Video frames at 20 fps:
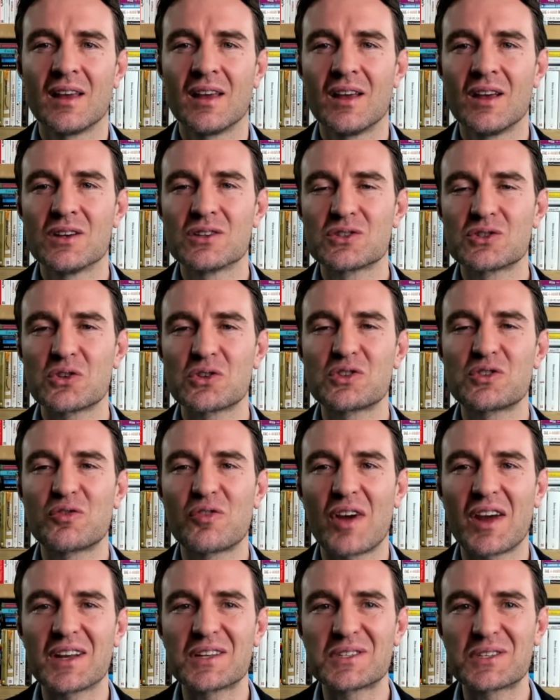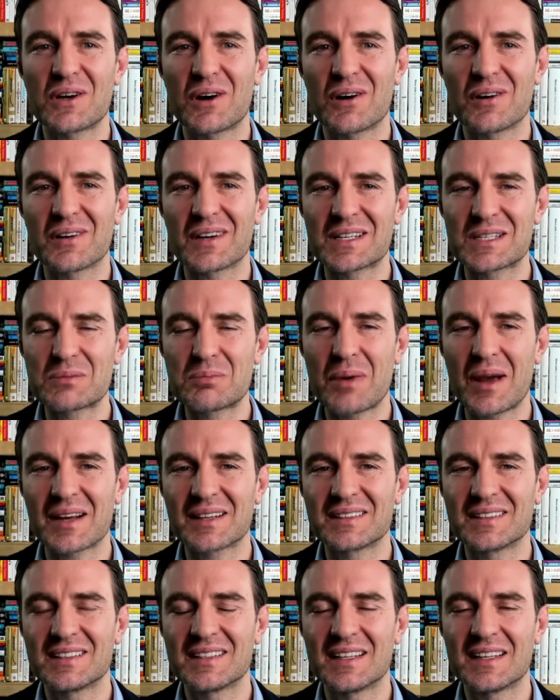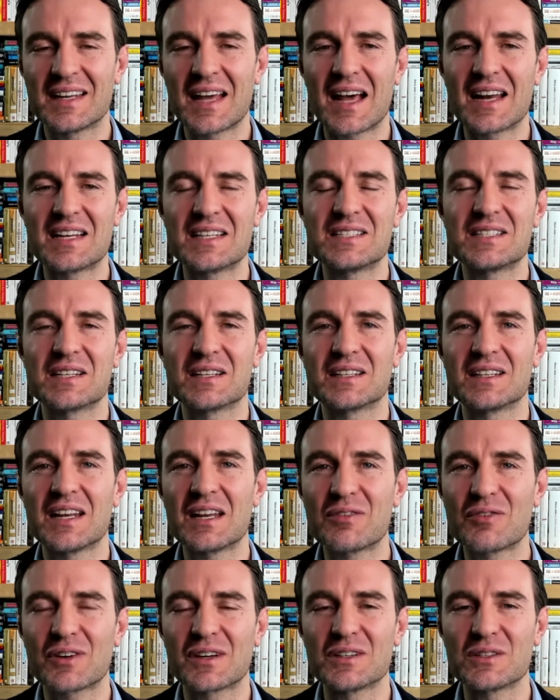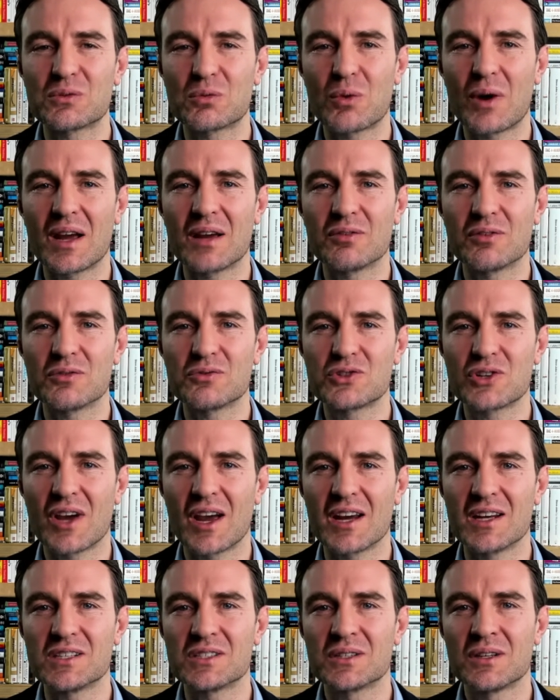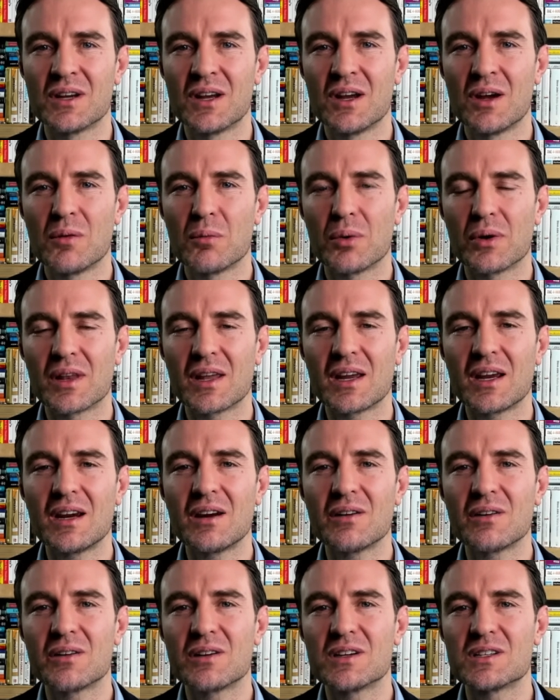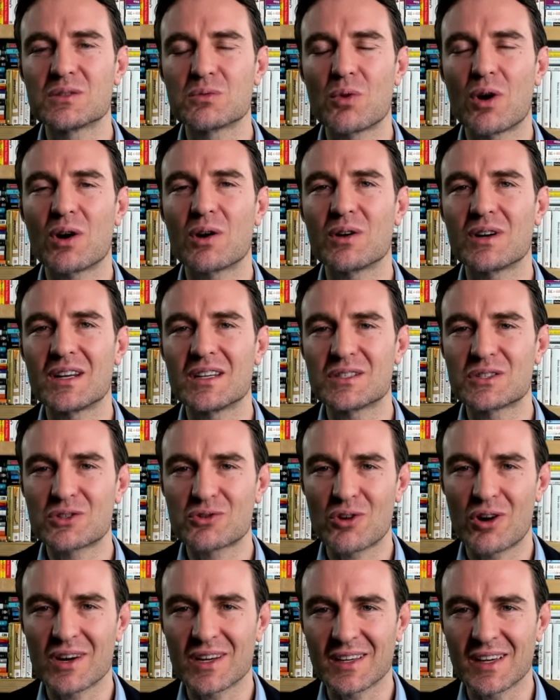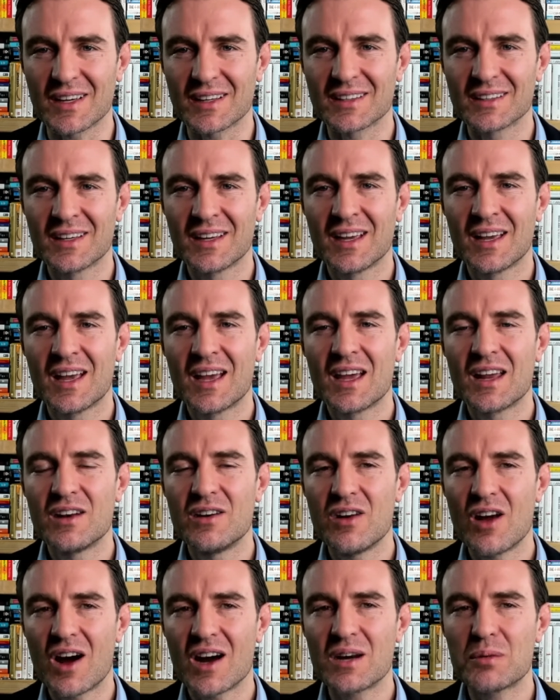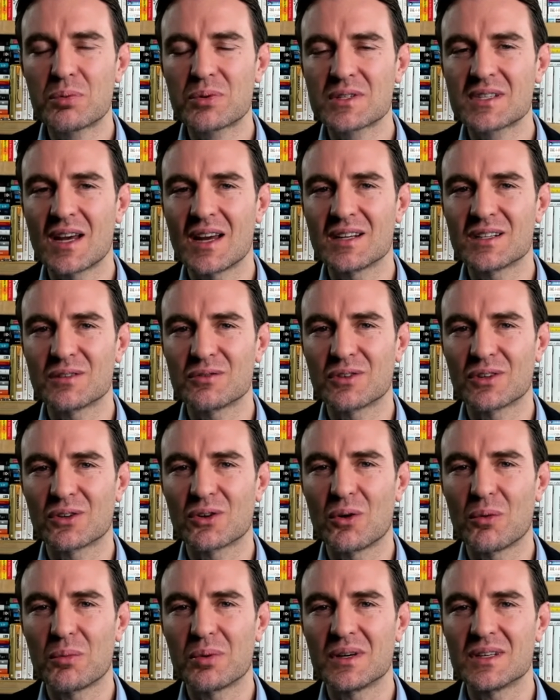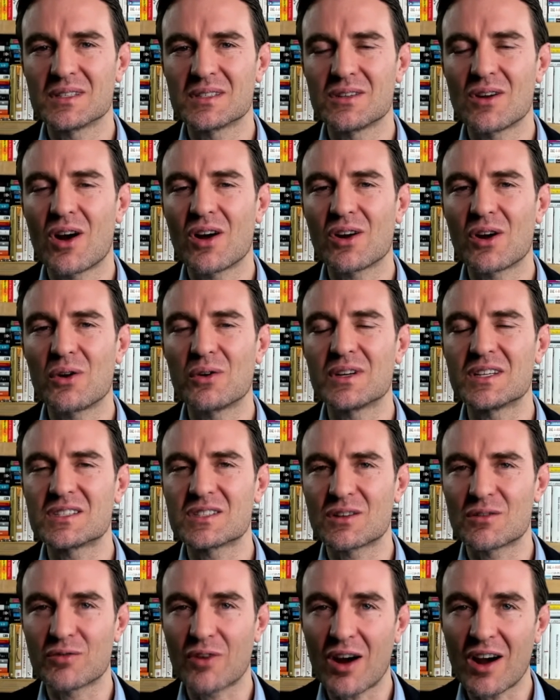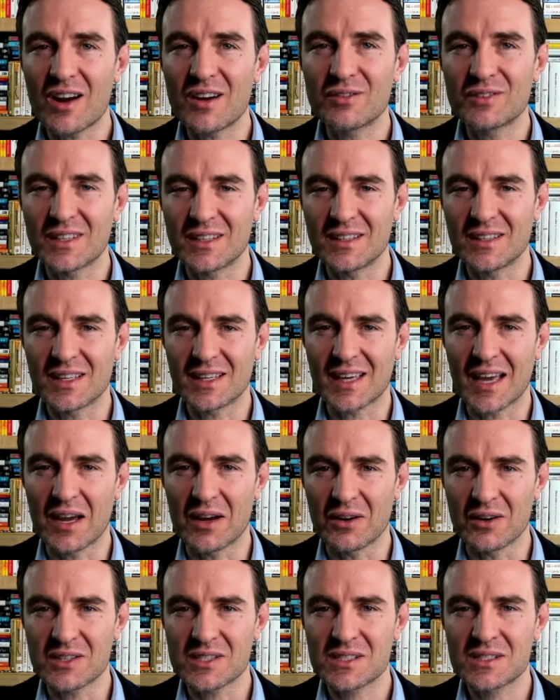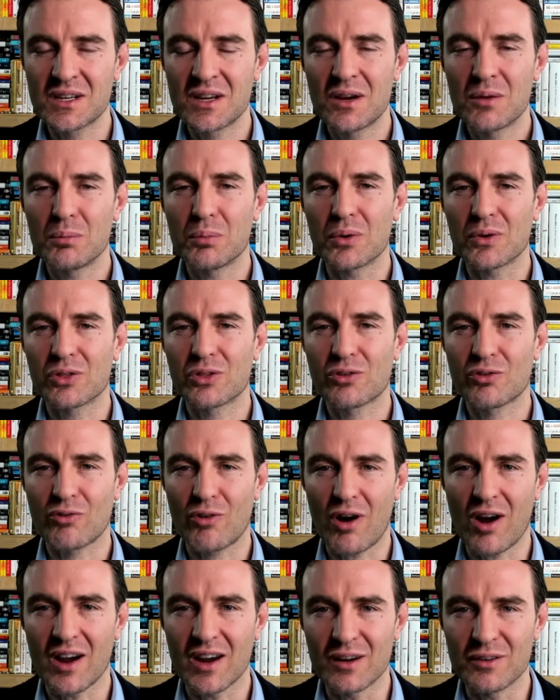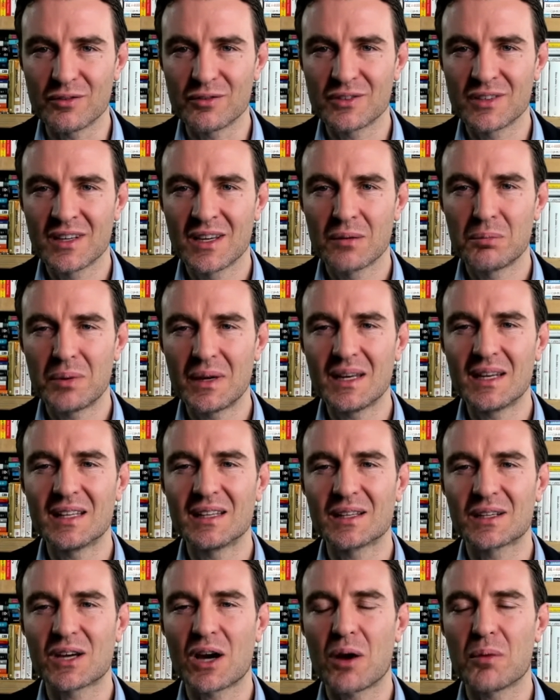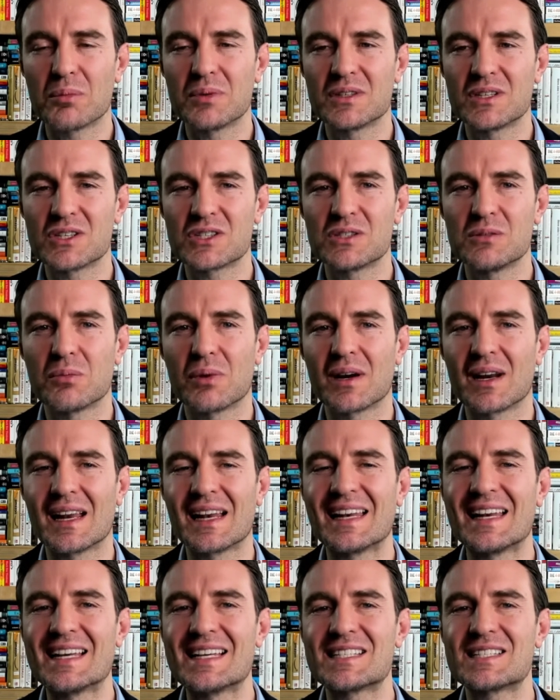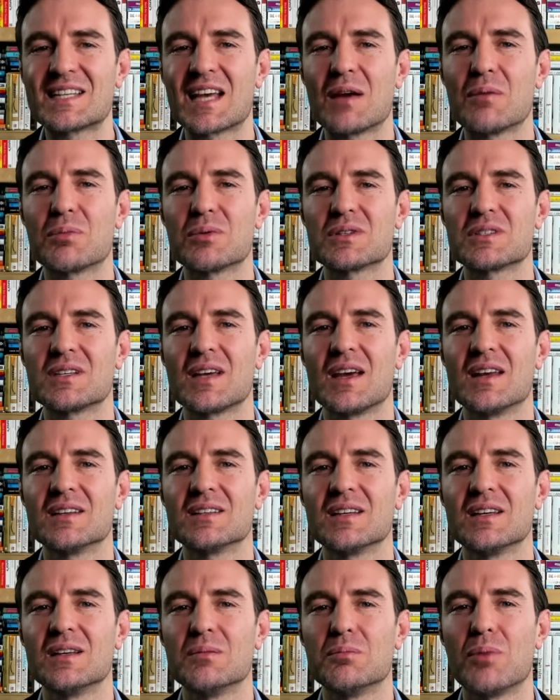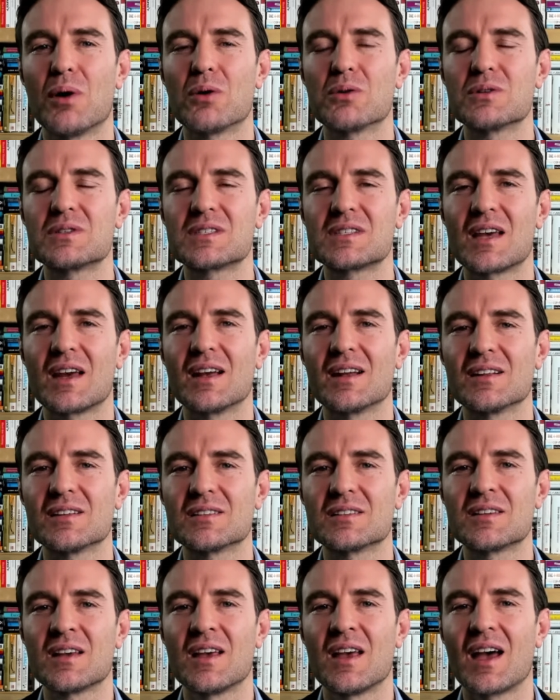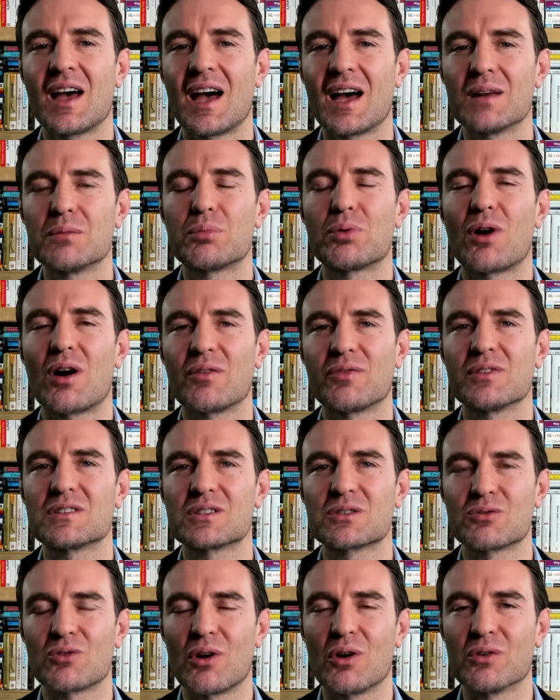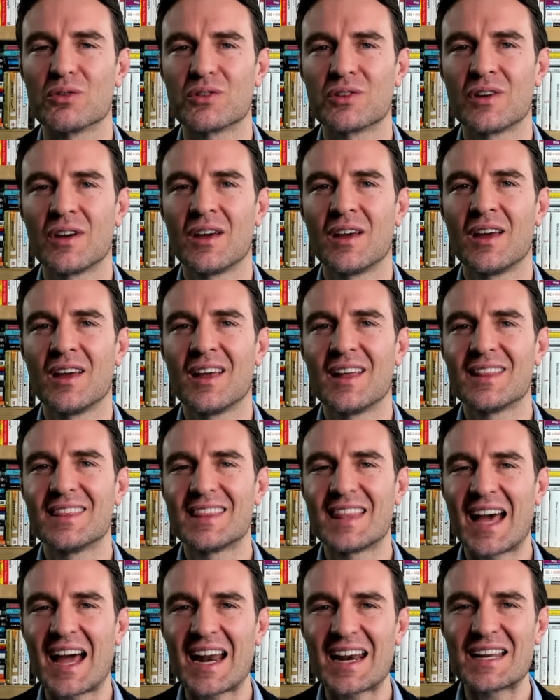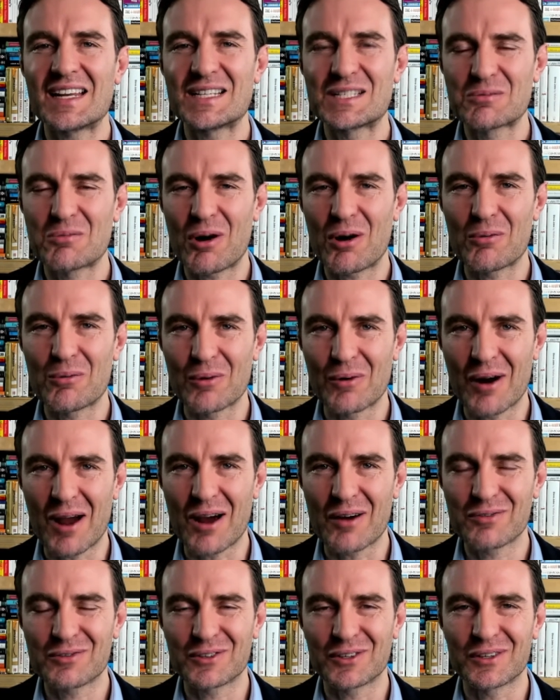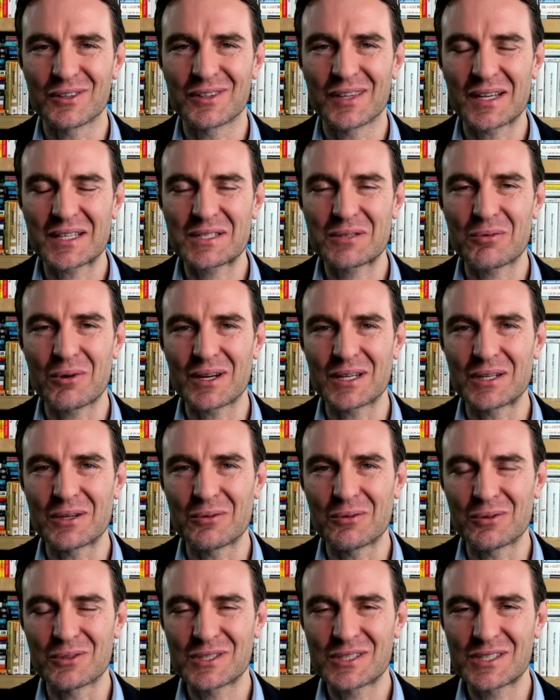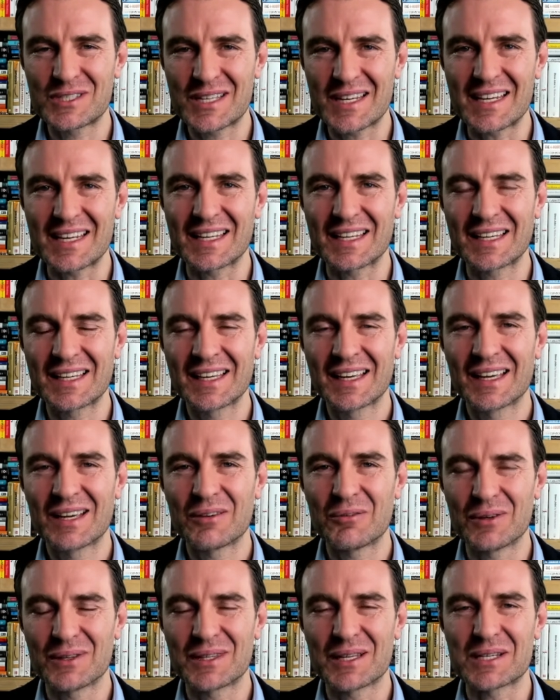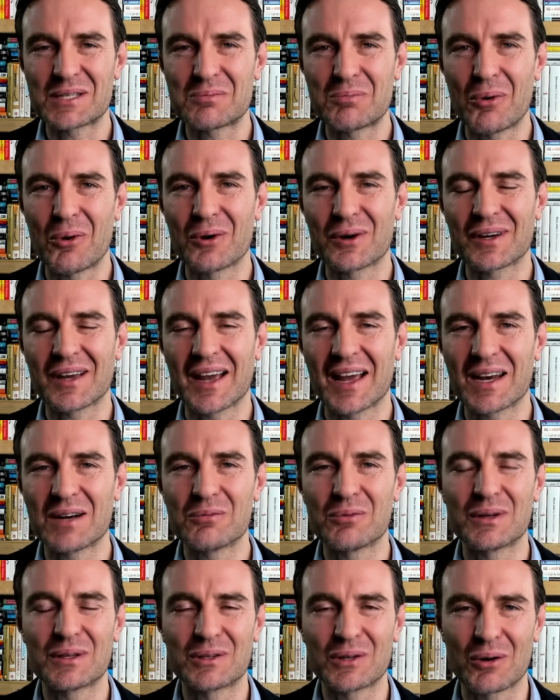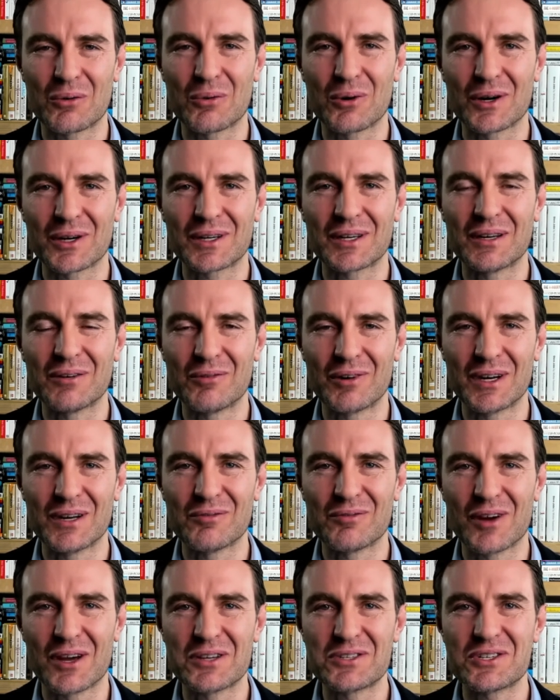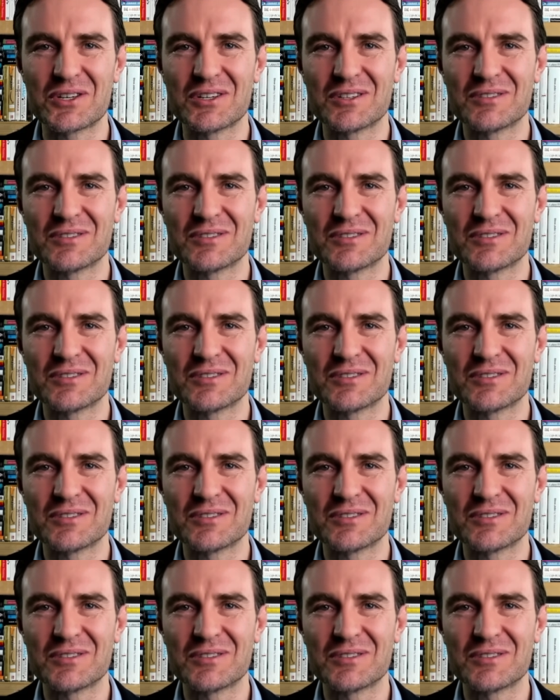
Such fates are expected in any significant wave of change, but here is what is striking. 9% of the companies not only survived in the chaos, but thrived, beating the competition by at least 10% in both sales and profits growth. That is what we're after. That's what you seek with this book and with your work in reinvention.